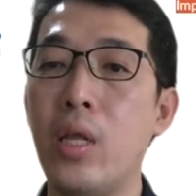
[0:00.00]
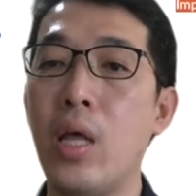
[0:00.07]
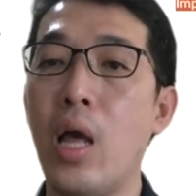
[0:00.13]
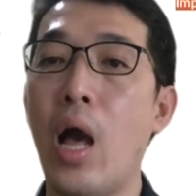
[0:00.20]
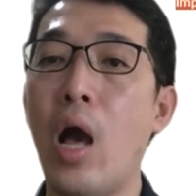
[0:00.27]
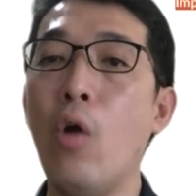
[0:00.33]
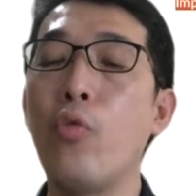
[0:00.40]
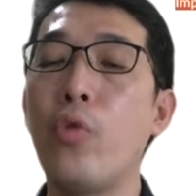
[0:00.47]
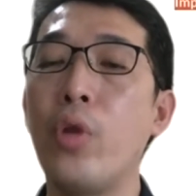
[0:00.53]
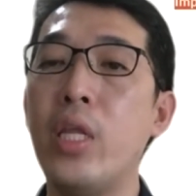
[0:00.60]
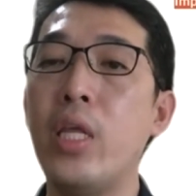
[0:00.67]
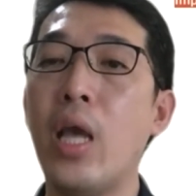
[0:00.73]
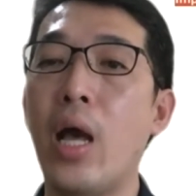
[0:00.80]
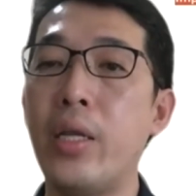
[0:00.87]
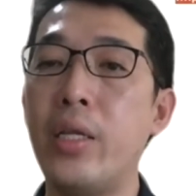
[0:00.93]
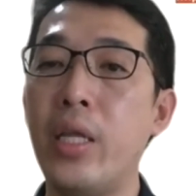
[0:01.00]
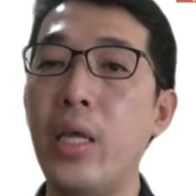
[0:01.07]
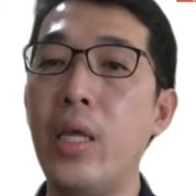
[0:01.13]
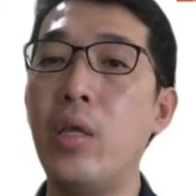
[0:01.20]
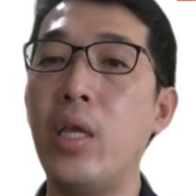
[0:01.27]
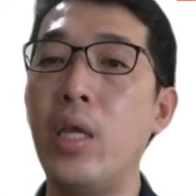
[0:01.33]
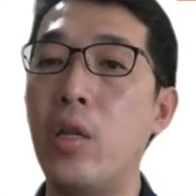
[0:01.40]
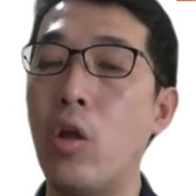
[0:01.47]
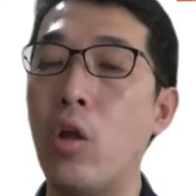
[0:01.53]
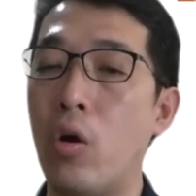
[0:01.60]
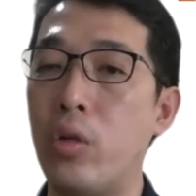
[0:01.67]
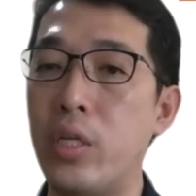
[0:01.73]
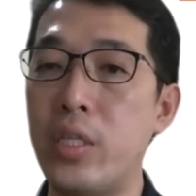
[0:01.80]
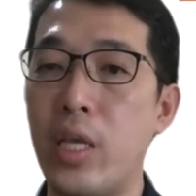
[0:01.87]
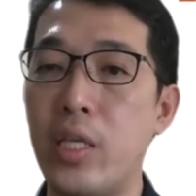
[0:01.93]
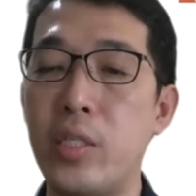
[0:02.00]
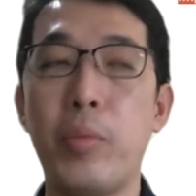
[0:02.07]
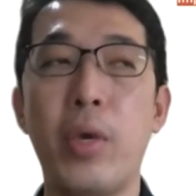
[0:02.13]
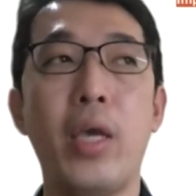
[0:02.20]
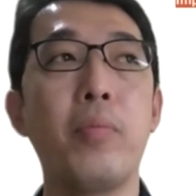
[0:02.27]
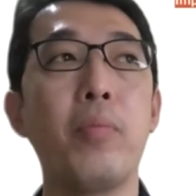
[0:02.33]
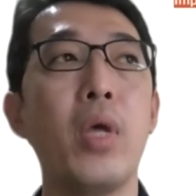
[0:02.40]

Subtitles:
How ready are they in all these aspects?